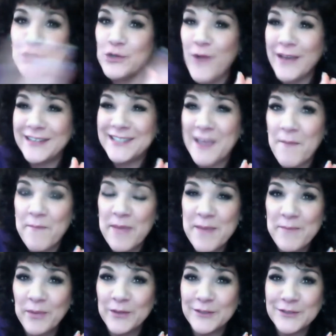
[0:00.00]
out of 10
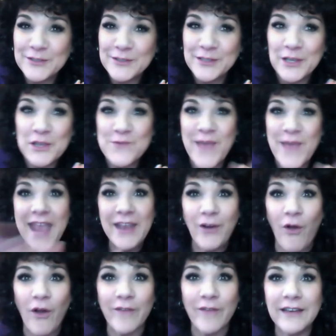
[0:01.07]
people are just like you, 8
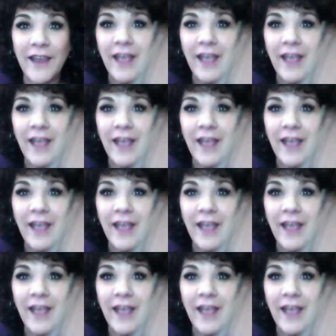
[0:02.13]
aren't,